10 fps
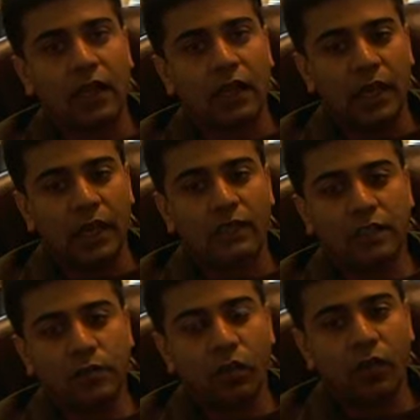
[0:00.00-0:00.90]
It's a
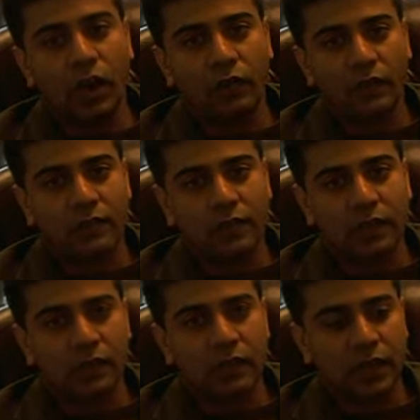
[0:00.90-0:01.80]
smaller office than
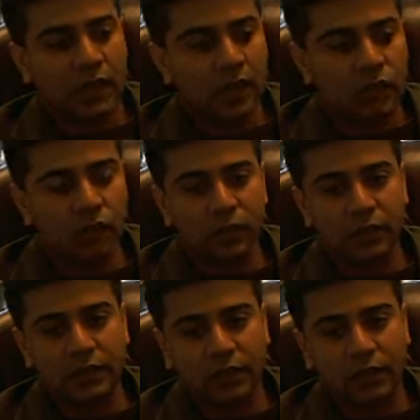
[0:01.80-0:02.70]
this, and you will be
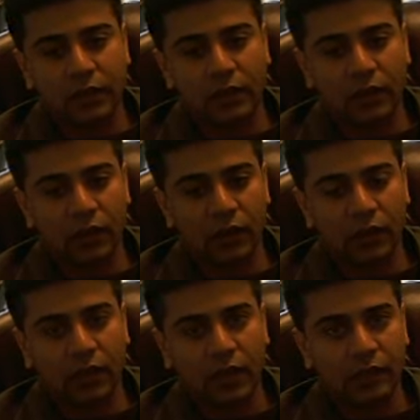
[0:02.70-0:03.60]
sitting
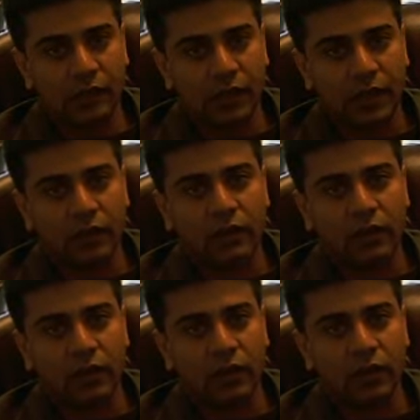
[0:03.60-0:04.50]
at the desk
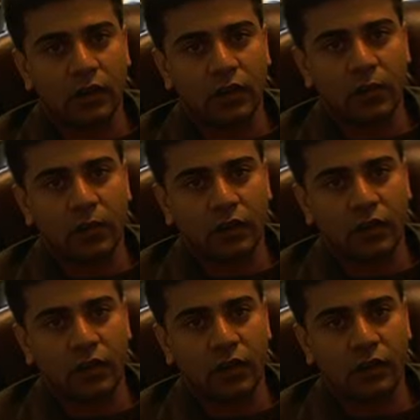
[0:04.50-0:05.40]
with the
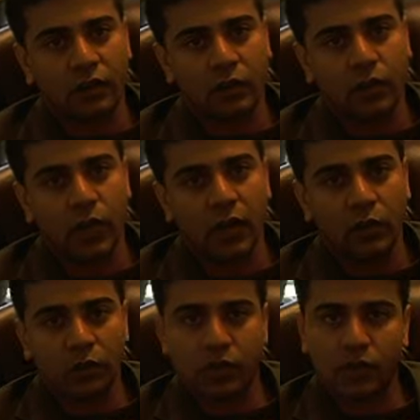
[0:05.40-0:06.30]
immigration officer, where he
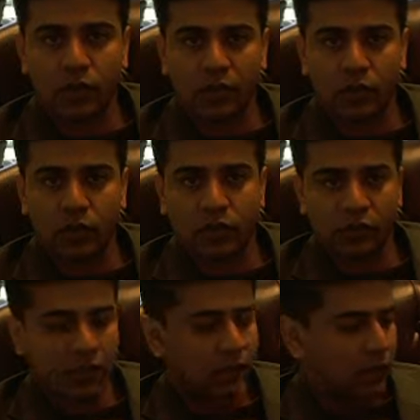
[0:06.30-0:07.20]
will start his
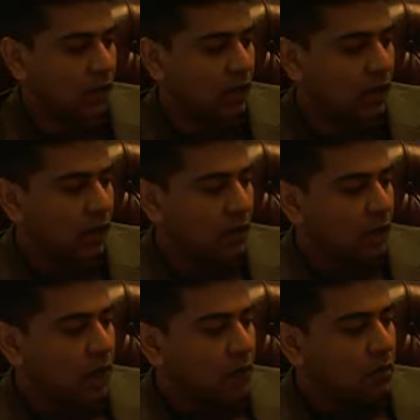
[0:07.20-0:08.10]
questioning.
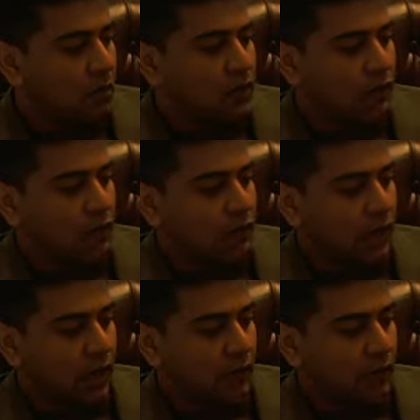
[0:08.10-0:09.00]
Most of the
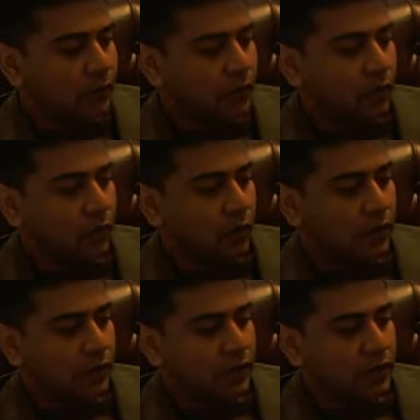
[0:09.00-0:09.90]
time,
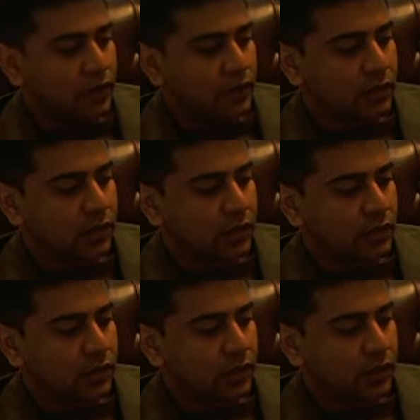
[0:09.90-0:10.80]
when he starts the
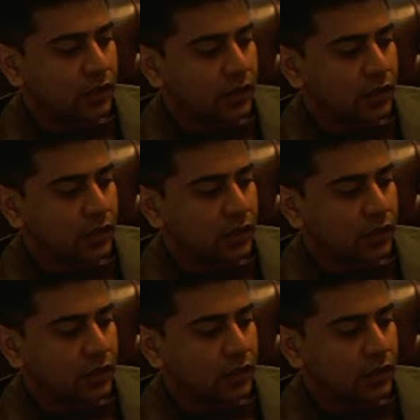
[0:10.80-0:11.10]
questioning,